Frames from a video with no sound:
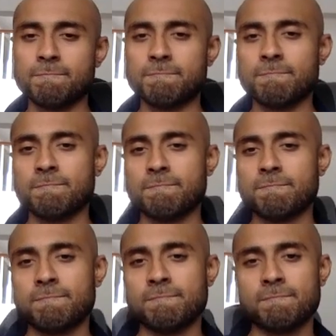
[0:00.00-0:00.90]

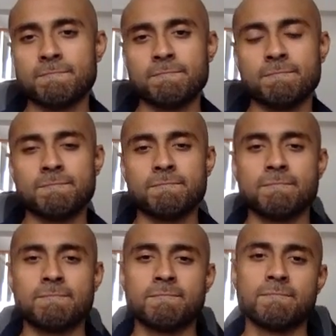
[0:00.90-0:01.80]

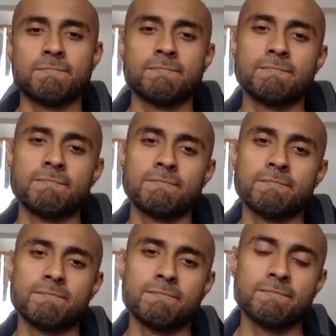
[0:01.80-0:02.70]

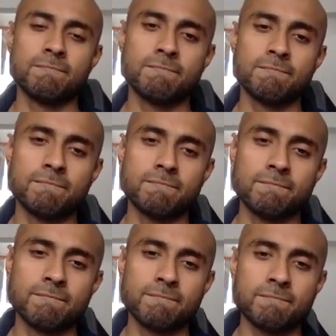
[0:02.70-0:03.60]

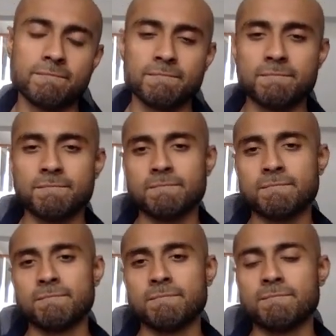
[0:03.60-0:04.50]

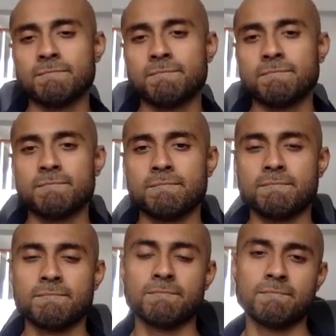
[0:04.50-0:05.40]

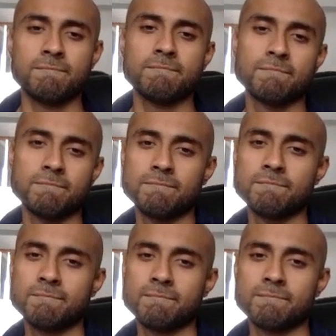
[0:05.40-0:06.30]

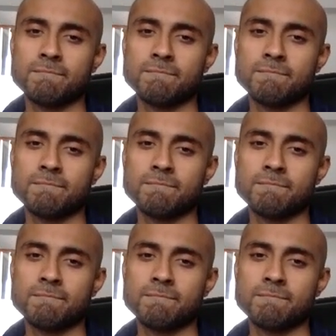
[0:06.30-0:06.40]
(silent)